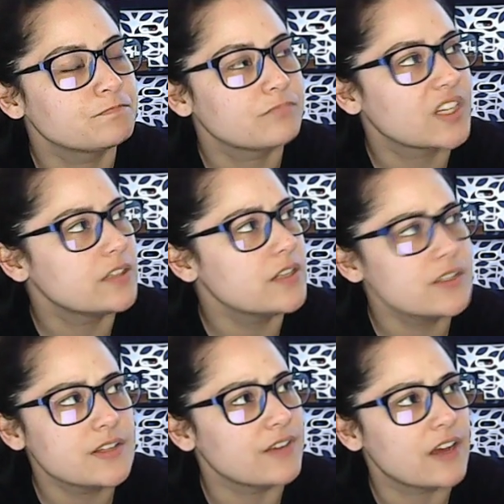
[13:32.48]
it
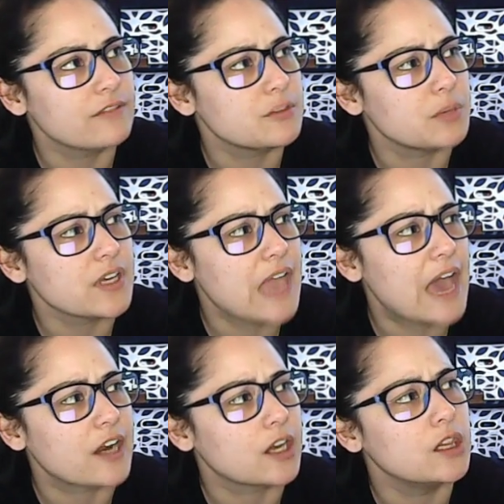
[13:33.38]
doesn't even have to be a
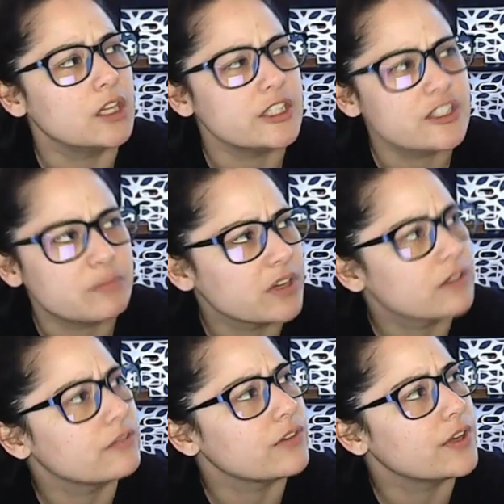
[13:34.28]
cataclysmic
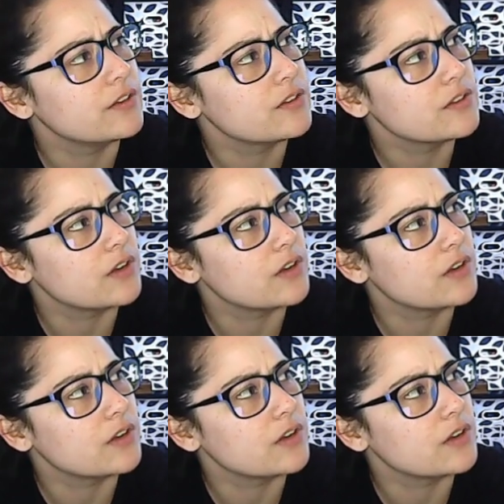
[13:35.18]
event.